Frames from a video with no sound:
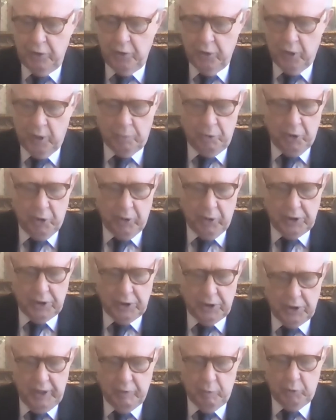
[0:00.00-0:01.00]
York Bureau
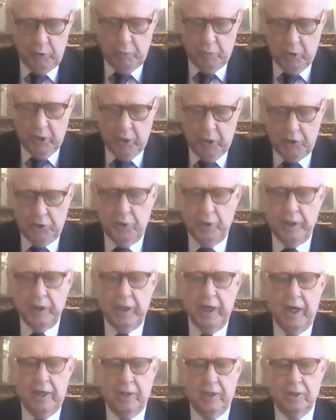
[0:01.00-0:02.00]
Chief at Bloomberg, doing
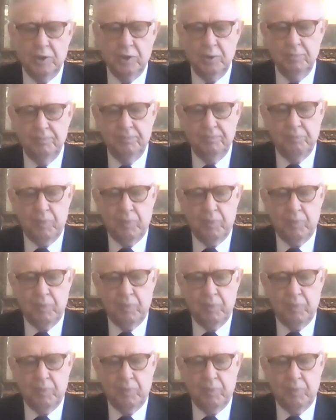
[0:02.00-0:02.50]
the honors.